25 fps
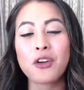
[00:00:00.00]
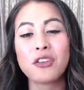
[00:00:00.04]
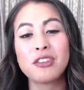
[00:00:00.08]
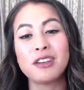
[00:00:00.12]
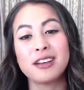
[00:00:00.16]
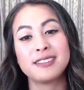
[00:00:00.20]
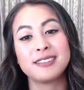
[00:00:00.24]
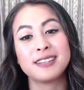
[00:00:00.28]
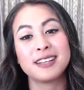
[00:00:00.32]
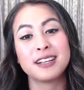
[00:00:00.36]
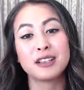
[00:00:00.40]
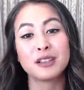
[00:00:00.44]

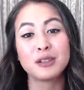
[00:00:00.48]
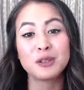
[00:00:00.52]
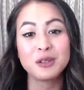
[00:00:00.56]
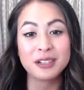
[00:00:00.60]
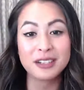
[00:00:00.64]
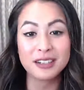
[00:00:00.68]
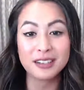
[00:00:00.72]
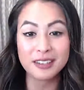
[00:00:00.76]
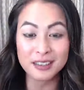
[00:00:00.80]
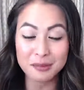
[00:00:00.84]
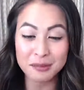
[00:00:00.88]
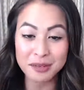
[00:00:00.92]
That's included
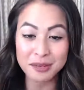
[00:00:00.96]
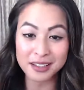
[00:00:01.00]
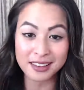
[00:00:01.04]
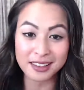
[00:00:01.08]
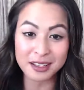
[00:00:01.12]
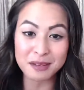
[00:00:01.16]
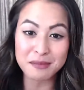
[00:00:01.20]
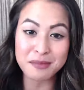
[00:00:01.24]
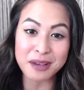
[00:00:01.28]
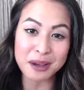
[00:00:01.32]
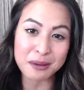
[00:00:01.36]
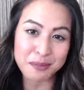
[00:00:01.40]
in the
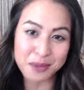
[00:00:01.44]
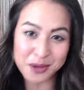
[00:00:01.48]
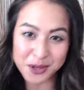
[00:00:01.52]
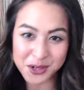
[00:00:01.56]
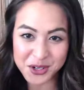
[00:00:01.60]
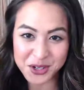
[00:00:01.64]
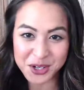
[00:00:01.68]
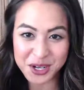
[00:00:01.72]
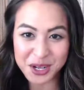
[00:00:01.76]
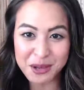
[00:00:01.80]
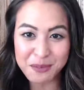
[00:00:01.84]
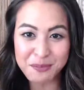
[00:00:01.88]
monthly
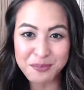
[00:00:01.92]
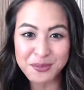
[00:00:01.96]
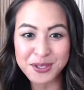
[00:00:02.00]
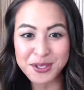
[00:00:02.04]
membership.